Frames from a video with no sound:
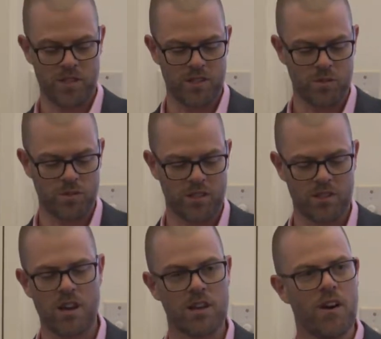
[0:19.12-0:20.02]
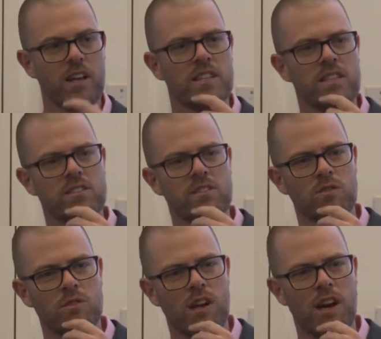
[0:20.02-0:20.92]
this was his kind of ideas,
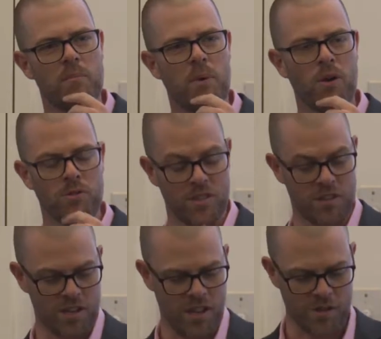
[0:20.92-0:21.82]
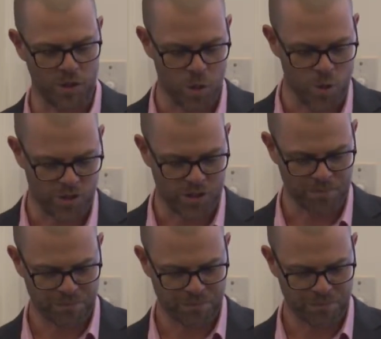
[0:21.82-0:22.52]
little pose at the launch.